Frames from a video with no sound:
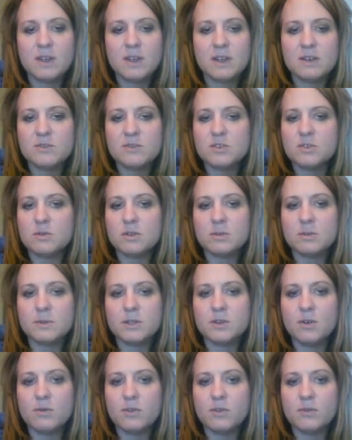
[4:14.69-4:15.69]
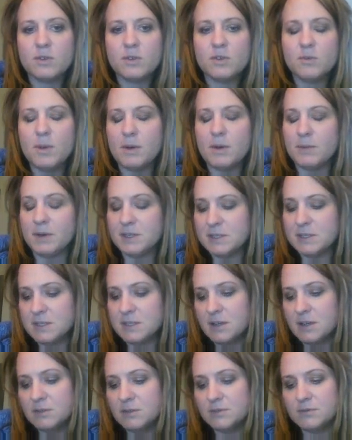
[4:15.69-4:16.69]
That gives you a little bit of overview about
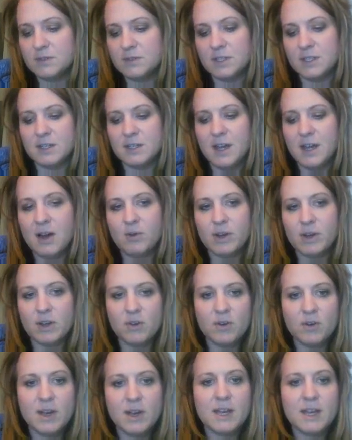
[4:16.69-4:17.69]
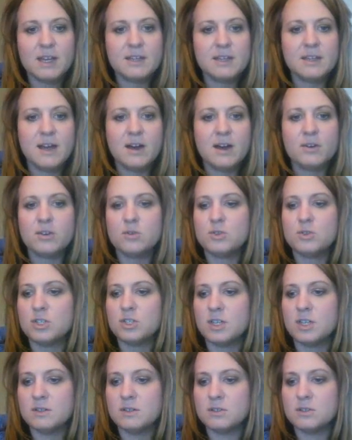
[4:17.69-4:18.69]
myself and how I grade, how you
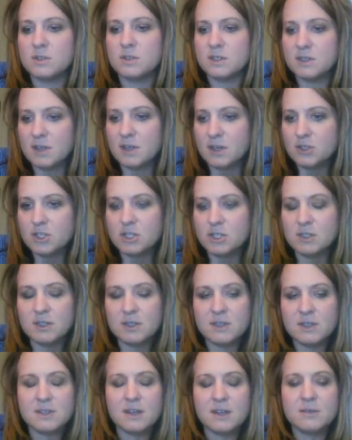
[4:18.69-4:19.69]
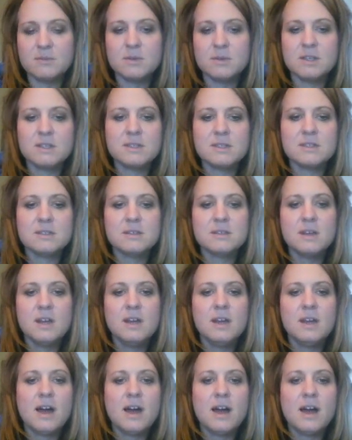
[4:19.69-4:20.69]
should answer discussion assignments,
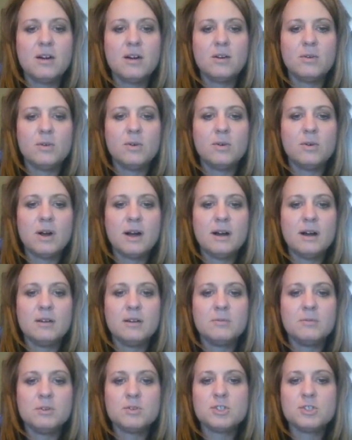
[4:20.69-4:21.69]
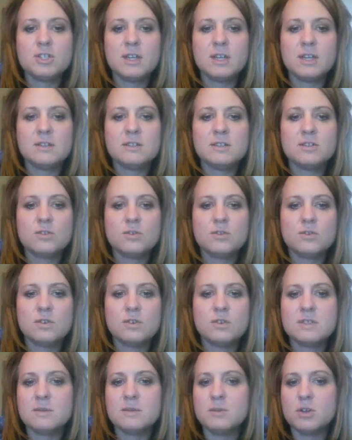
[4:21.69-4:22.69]
how you should
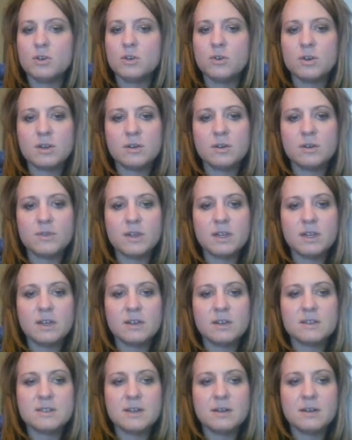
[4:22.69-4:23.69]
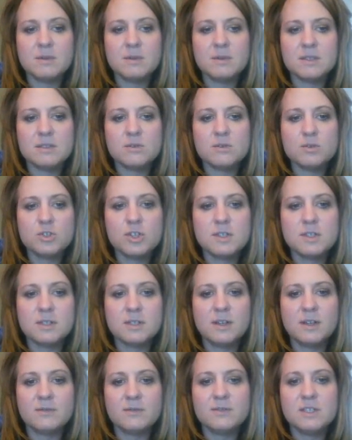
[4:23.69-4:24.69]
answer some of your critical thinking assignments. So there's just a
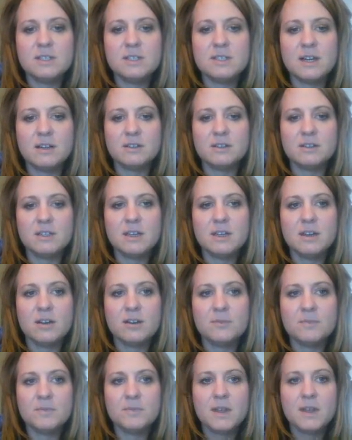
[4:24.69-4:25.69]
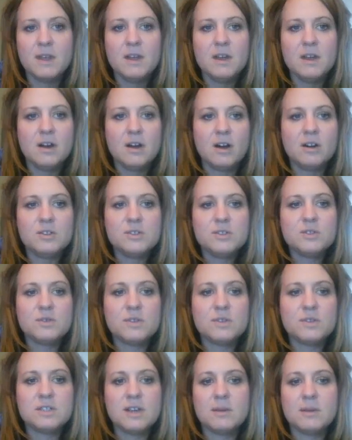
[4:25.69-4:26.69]
lot of detail in here. Also
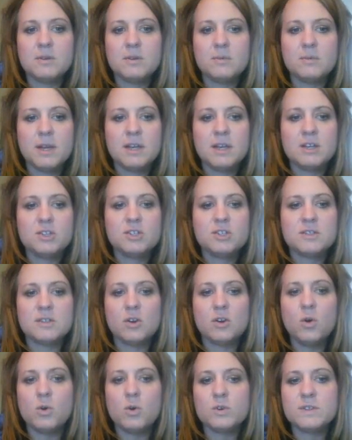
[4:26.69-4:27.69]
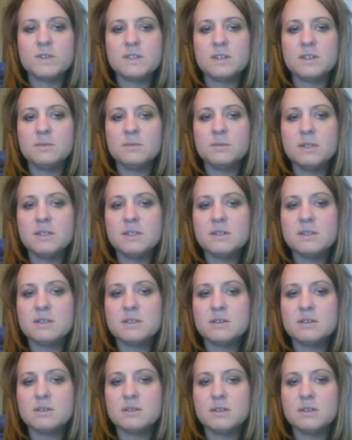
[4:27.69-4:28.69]
at the top of your page is a course
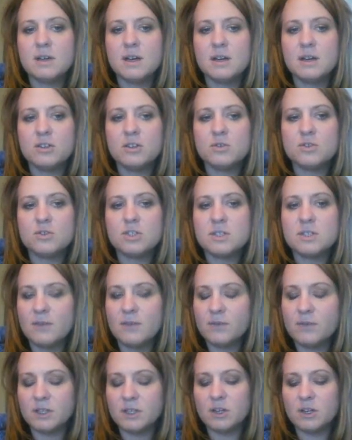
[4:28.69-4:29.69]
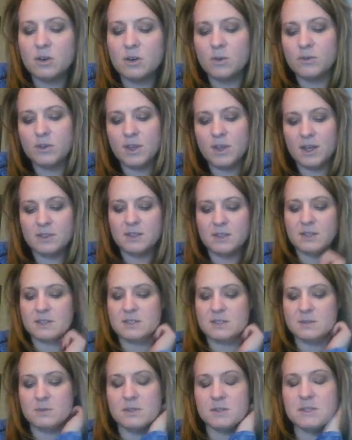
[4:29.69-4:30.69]
syllabus. You should definitely go over that. That
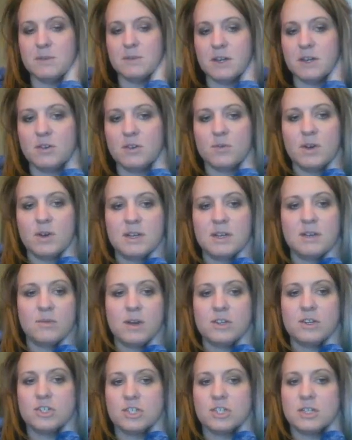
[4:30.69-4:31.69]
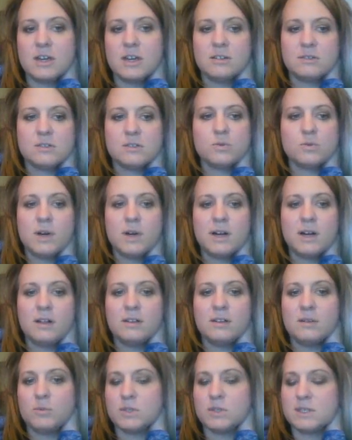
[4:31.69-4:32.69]
explains my grading rationale as
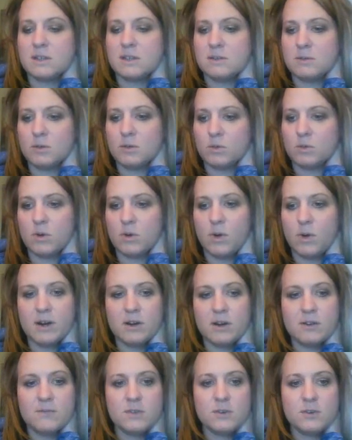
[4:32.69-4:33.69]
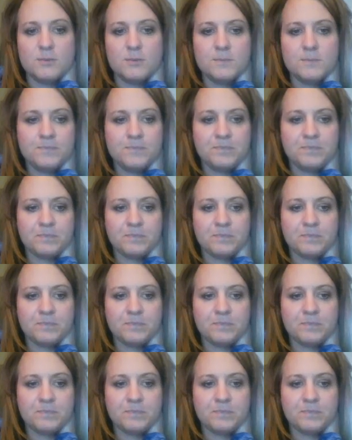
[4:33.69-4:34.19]
well and what's going to be required of you.